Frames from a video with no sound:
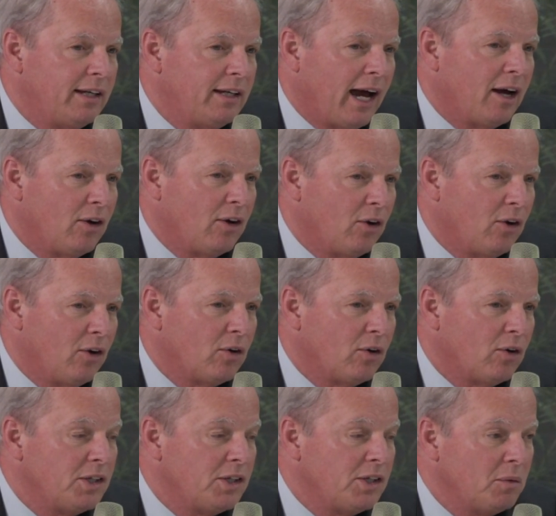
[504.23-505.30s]
dialogue
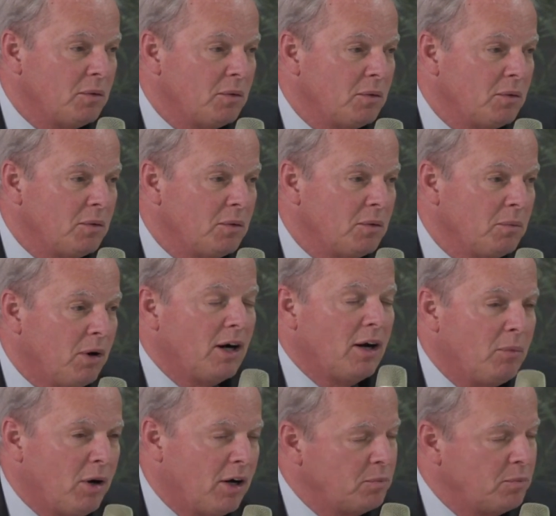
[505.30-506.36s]
with
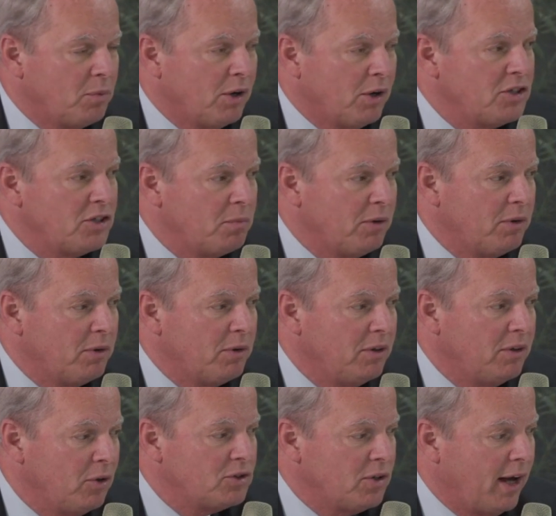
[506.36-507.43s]
market participants
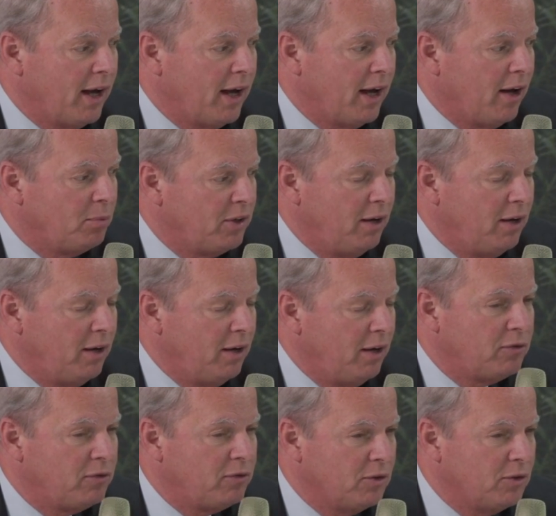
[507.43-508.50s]
also helped
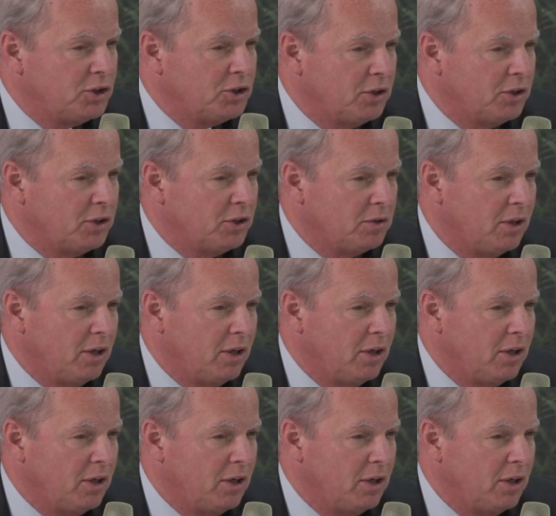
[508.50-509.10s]
influence you